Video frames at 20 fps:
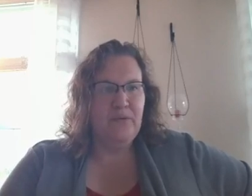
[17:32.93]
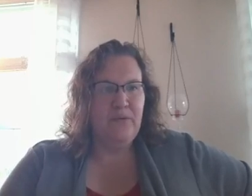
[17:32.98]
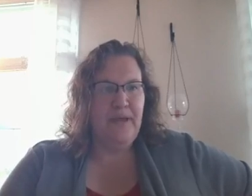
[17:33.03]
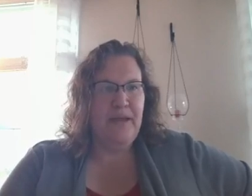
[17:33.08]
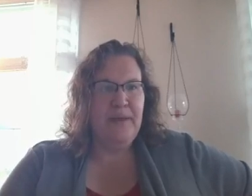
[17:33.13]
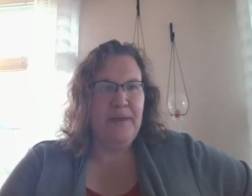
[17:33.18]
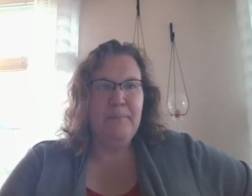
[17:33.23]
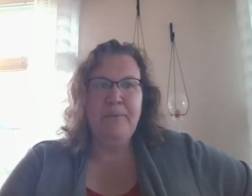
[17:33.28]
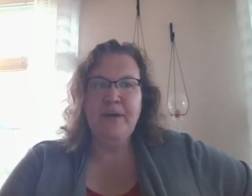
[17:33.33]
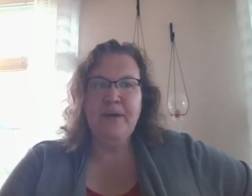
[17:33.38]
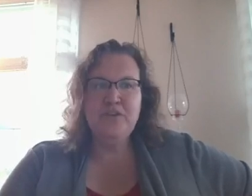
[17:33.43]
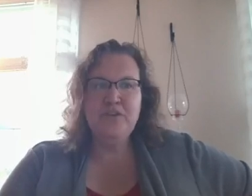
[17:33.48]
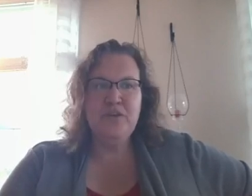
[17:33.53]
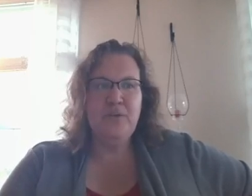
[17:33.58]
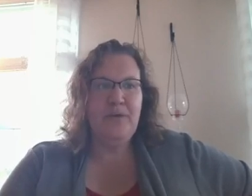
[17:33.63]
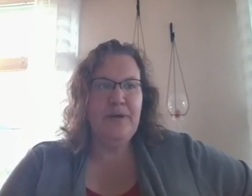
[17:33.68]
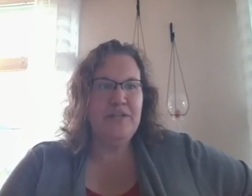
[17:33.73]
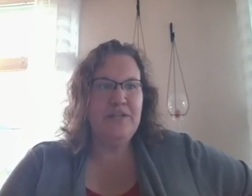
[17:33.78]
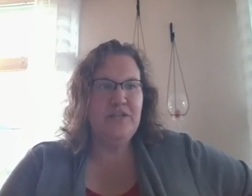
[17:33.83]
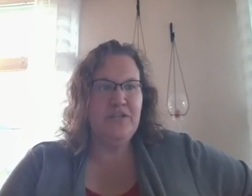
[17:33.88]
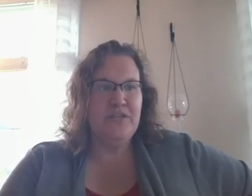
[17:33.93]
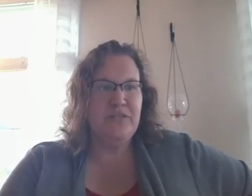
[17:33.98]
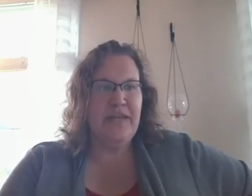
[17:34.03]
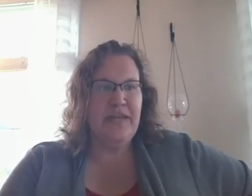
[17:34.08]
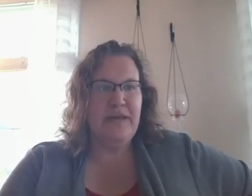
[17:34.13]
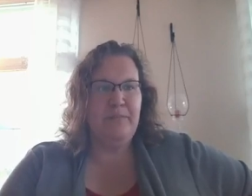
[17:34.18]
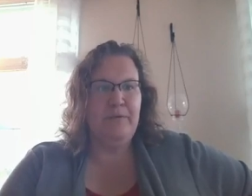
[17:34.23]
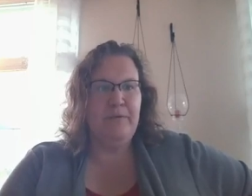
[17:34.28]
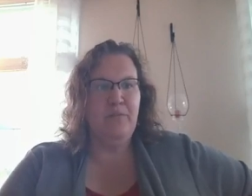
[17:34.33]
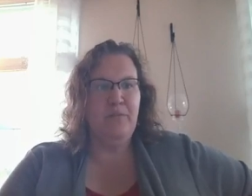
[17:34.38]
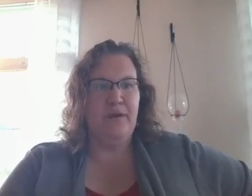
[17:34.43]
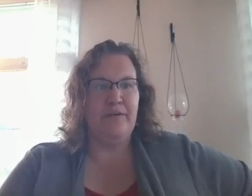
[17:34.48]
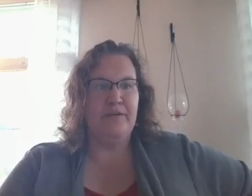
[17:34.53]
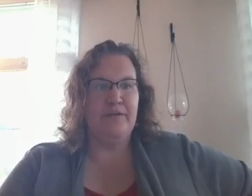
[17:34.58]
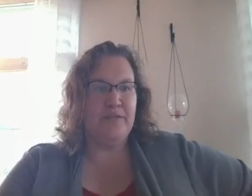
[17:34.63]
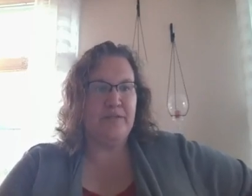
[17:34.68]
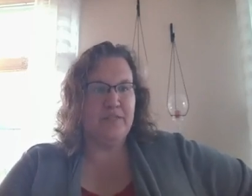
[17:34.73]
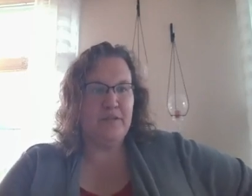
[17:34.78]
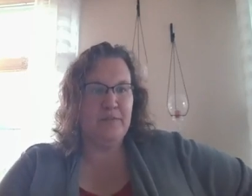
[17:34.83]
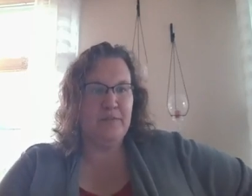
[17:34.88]
Okay, a bunch of questions came in while I
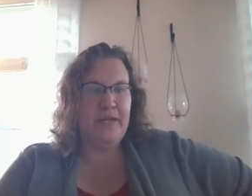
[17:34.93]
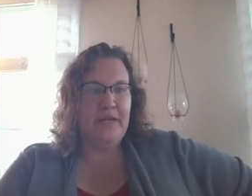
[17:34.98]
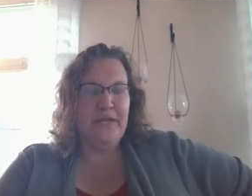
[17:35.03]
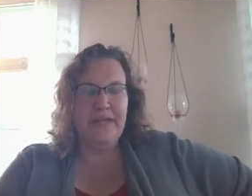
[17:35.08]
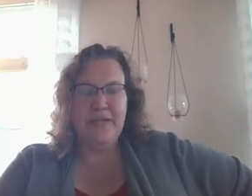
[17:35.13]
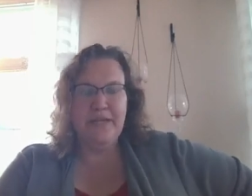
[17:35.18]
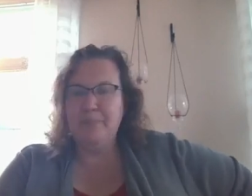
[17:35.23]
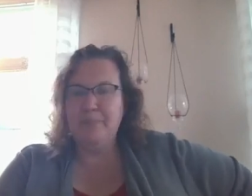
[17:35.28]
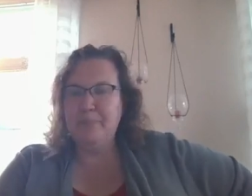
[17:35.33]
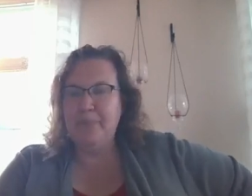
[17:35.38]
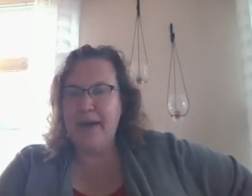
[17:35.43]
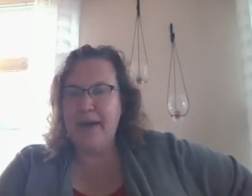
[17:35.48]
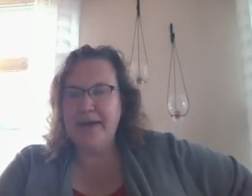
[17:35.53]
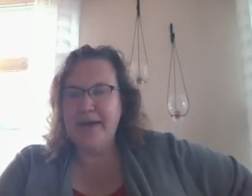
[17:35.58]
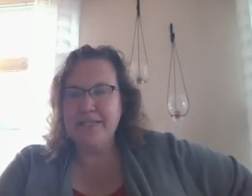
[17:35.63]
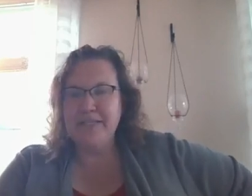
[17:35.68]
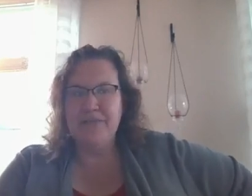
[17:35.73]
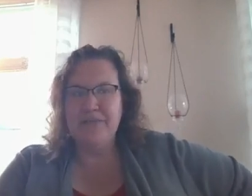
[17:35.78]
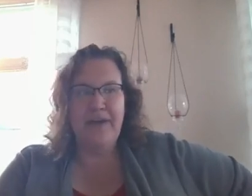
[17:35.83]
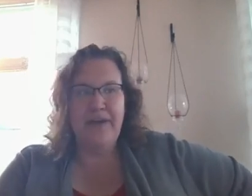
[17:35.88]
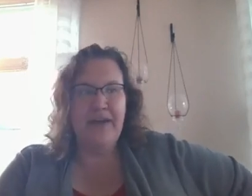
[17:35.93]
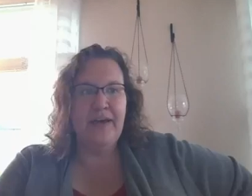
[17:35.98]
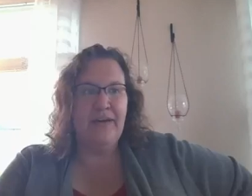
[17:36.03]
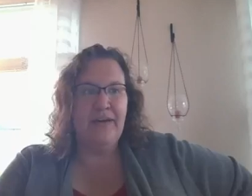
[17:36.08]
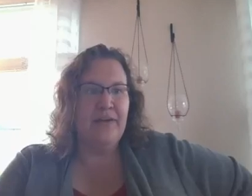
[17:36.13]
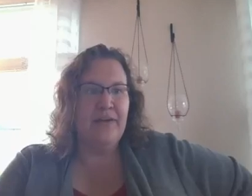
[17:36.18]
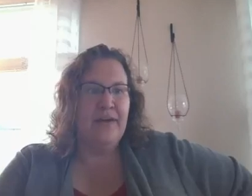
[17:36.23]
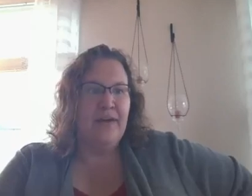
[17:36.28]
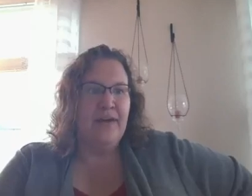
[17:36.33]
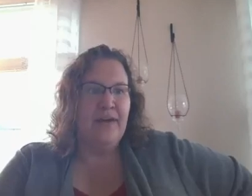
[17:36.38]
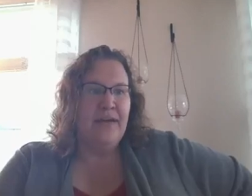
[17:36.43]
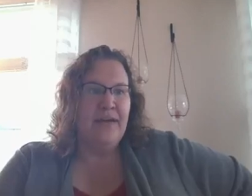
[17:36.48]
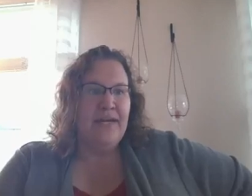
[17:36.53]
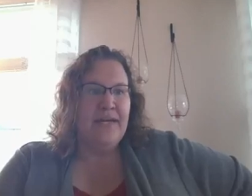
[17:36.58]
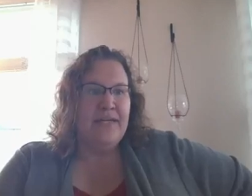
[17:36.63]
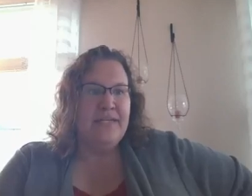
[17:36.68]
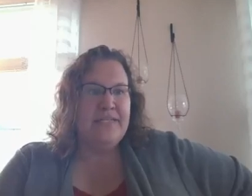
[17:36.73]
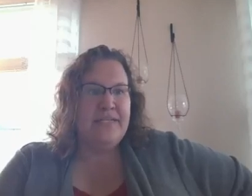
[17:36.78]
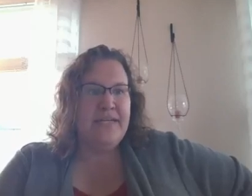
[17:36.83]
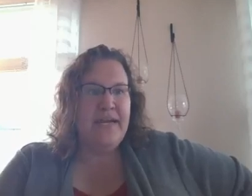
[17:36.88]
was explaining the pass fail.
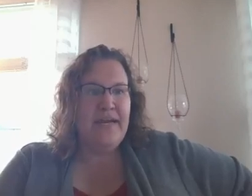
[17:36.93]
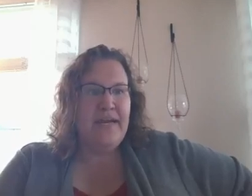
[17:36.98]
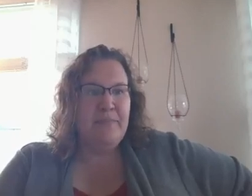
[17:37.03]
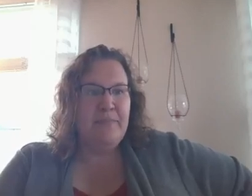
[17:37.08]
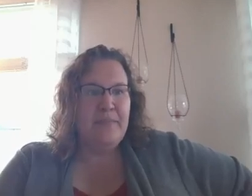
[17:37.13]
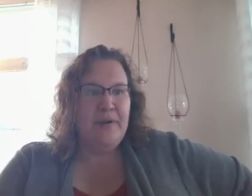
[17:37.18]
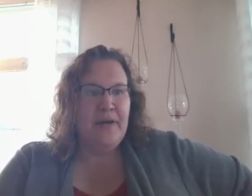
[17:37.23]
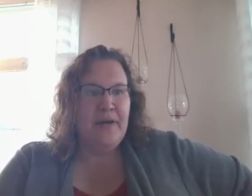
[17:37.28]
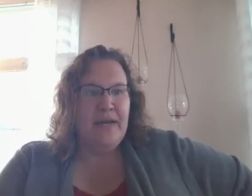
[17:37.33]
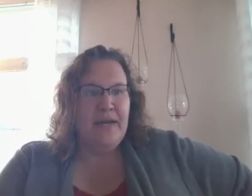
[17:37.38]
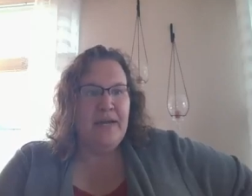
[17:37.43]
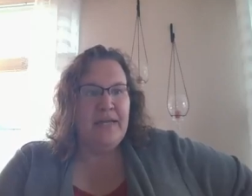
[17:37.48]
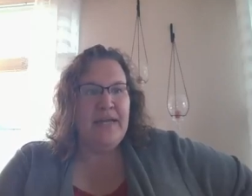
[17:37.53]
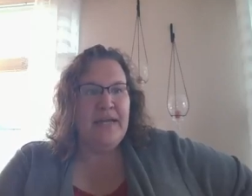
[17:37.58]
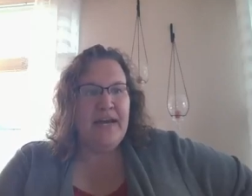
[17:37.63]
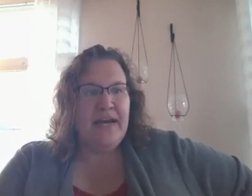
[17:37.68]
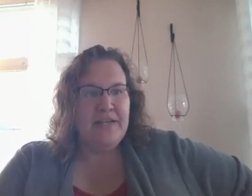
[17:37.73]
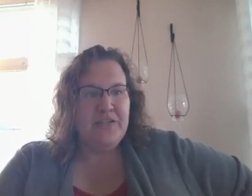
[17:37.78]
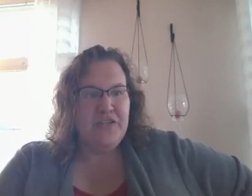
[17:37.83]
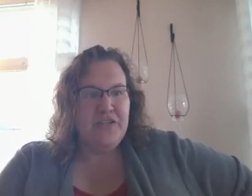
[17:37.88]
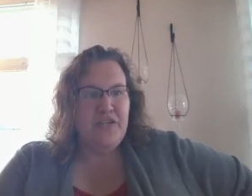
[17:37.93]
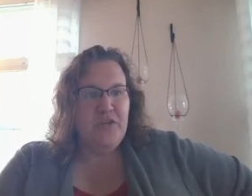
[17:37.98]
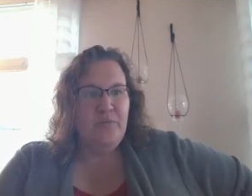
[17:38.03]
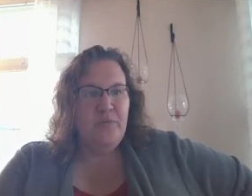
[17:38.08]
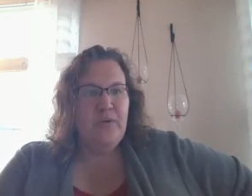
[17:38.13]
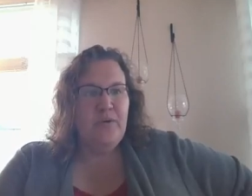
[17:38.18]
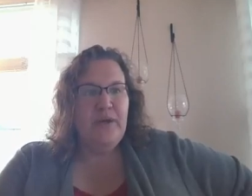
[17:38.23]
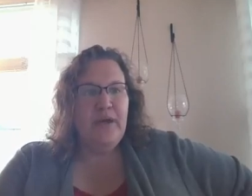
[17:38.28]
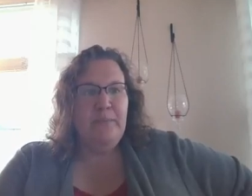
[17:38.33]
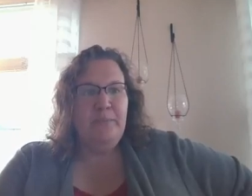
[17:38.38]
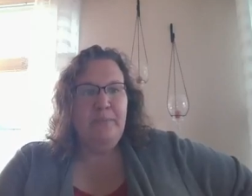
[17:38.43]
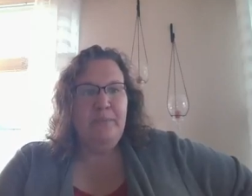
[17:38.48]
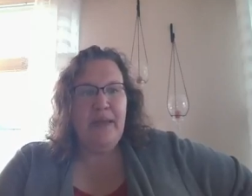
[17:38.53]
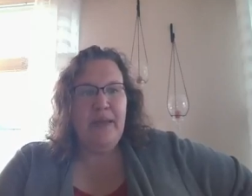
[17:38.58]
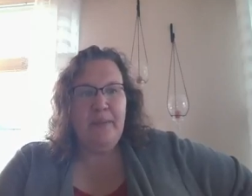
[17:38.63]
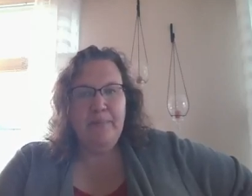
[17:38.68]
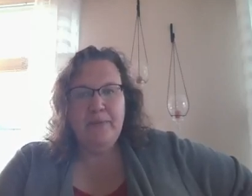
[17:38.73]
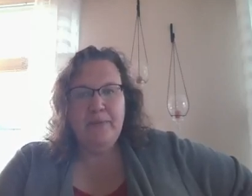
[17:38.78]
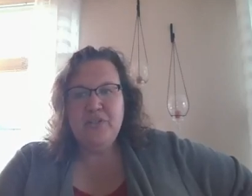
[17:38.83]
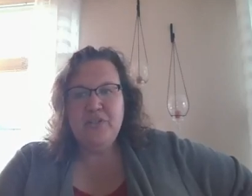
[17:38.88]
Tim, Yes, you will get
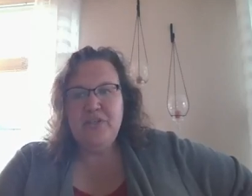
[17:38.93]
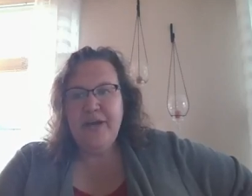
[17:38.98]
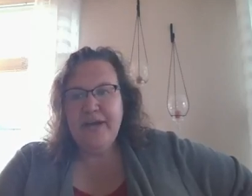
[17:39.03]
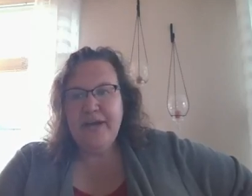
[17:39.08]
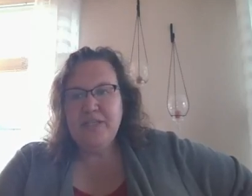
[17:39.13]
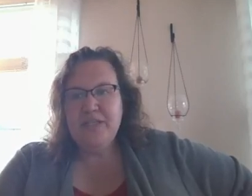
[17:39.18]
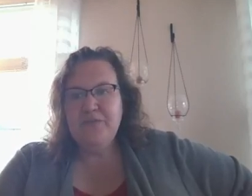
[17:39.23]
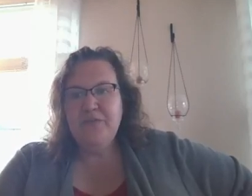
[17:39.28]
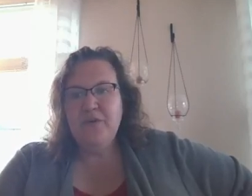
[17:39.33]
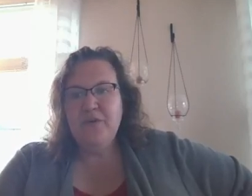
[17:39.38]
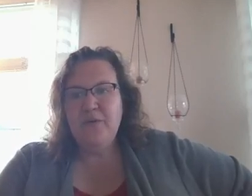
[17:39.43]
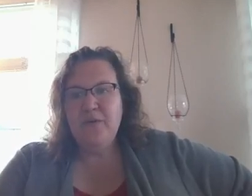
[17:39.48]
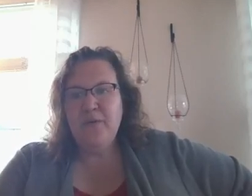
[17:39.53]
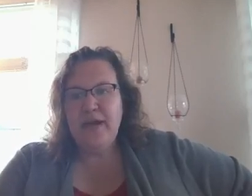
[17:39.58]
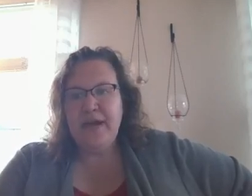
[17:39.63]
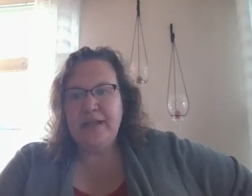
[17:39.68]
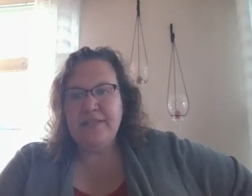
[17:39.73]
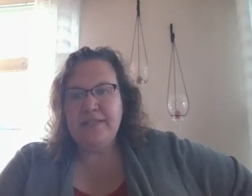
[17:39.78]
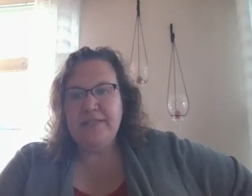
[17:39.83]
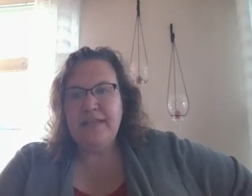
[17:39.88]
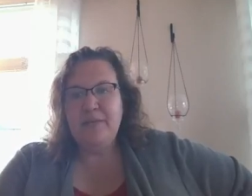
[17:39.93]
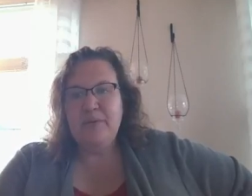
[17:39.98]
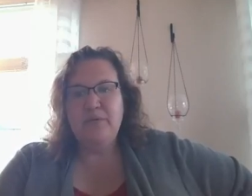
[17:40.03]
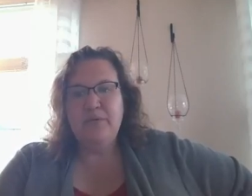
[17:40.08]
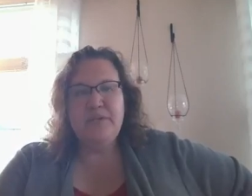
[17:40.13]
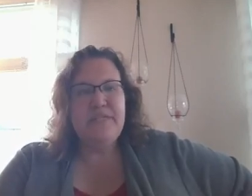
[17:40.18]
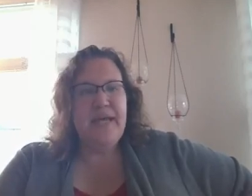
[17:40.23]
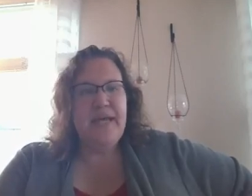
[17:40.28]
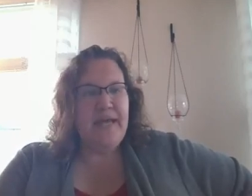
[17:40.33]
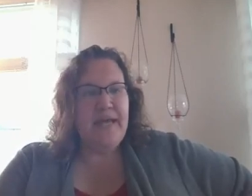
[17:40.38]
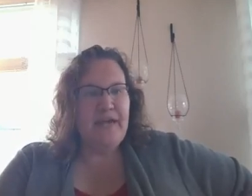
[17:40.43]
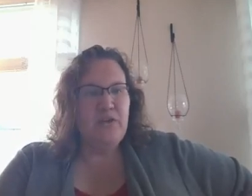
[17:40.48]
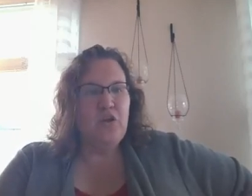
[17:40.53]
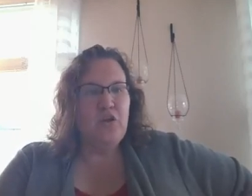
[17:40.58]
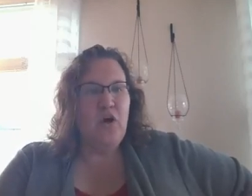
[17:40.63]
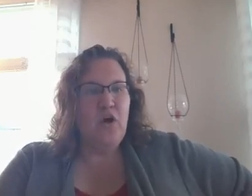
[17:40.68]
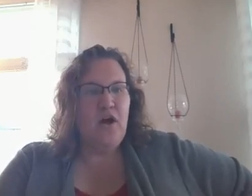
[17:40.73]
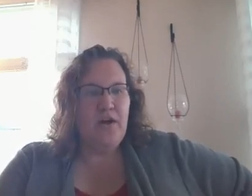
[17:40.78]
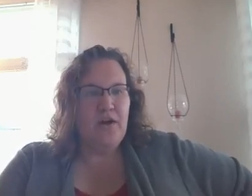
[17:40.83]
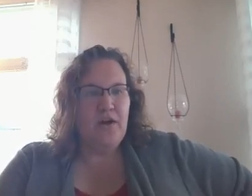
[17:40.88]
paper checks for grants. They will take
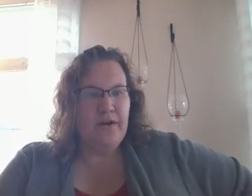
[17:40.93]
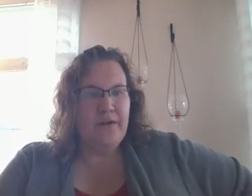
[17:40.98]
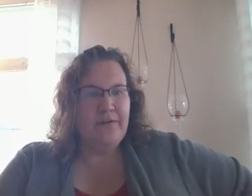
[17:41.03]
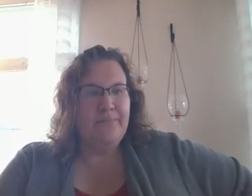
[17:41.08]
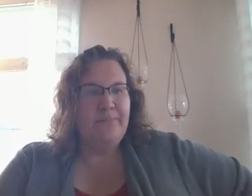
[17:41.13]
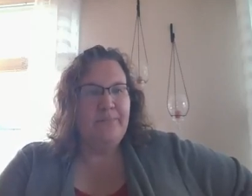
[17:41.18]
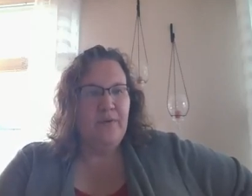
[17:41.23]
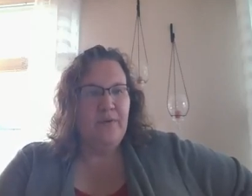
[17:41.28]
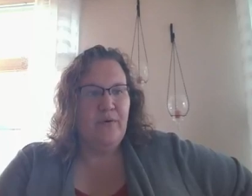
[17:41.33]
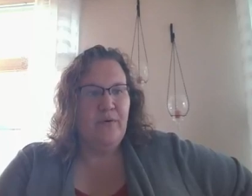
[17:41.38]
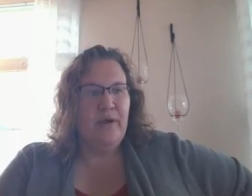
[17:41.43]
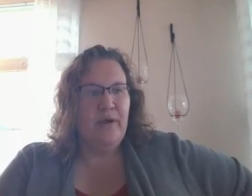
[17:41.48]
longer.